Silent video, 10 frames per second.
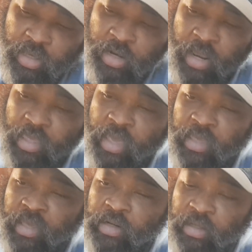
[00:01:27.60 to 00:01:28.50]
and I
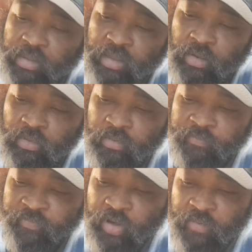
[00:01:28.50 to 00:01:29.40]
can't get nothing on the
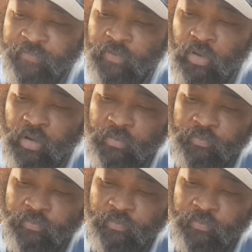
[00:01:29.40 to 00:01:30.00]
fucking fork.